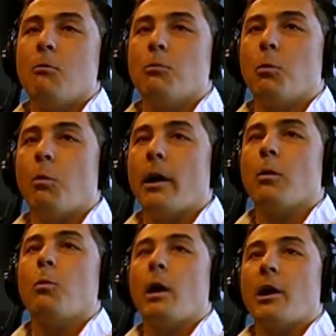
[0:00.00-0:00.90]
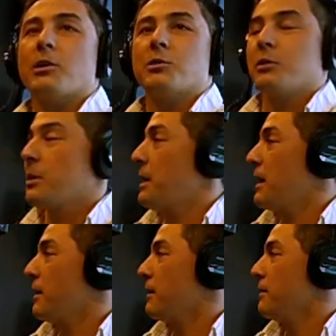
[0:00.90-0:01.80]
we'll wire wires to a
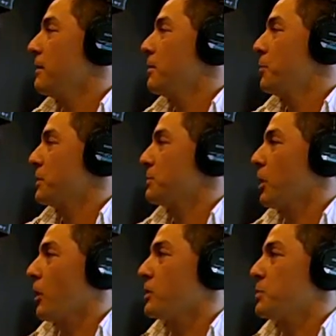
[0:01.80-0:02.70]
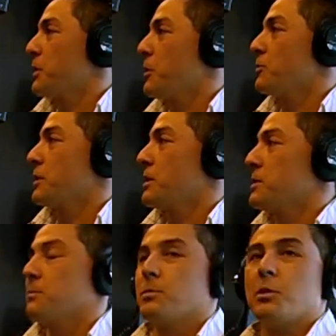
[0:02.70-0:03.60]
cabana, put some garden speakers in,
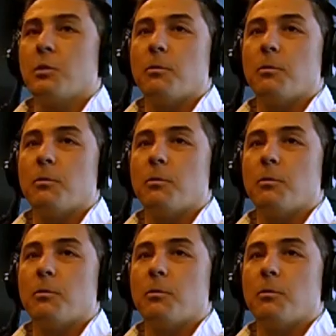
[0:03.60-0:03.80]
some